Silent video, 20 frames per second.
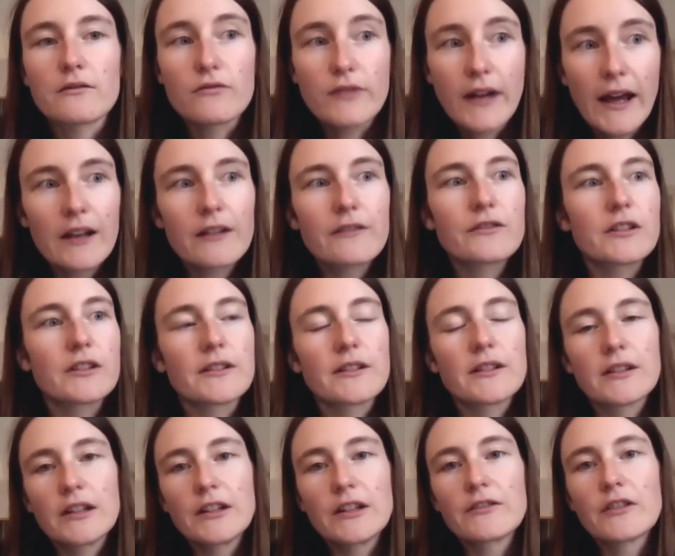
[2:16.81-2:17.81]

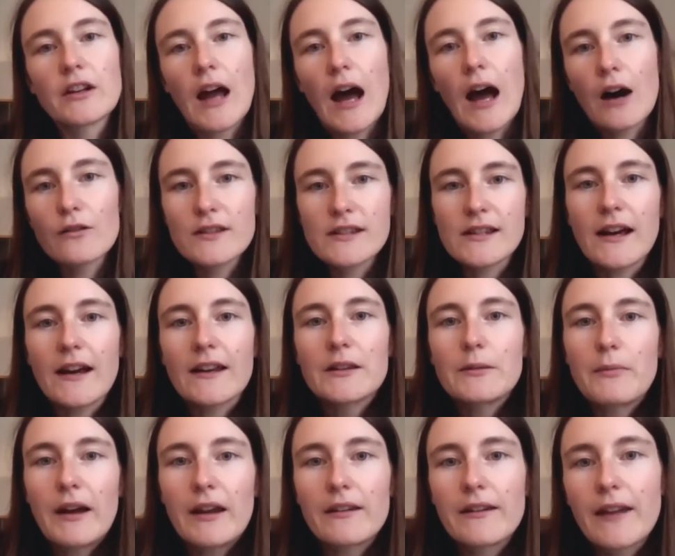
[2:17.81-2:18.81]
relevant even
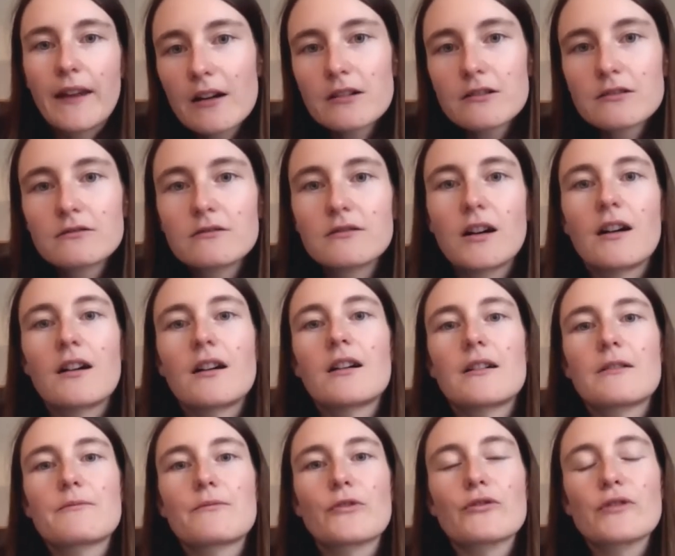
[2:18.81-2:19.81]
outside my narrow
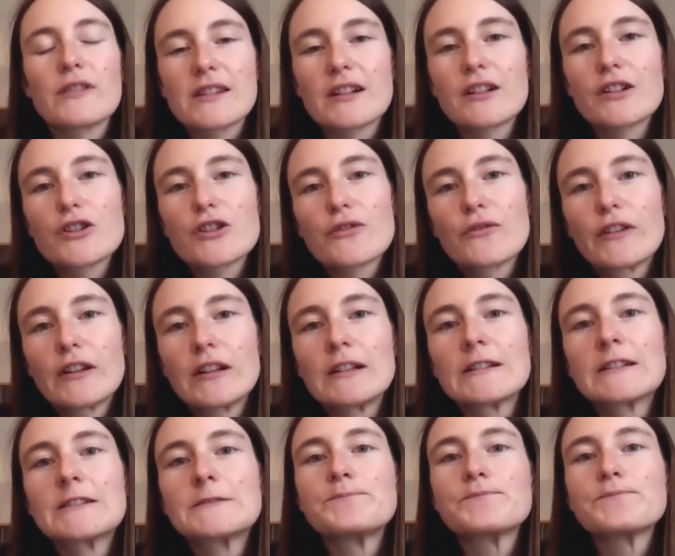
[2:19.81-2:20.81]
um, research
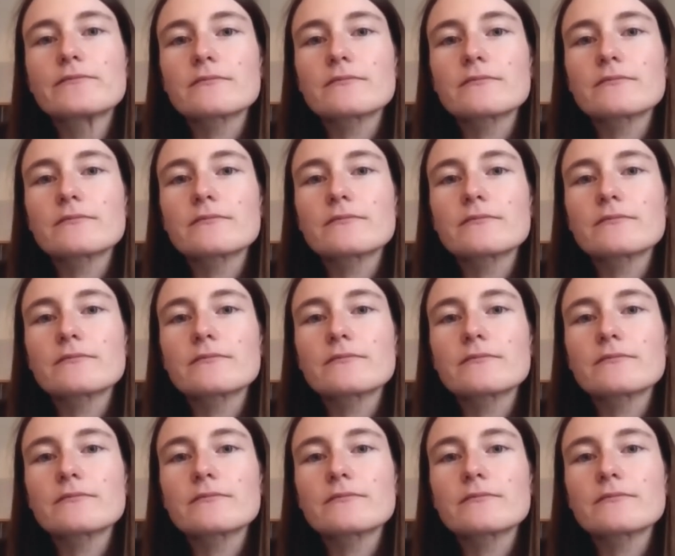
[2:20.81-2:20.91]
field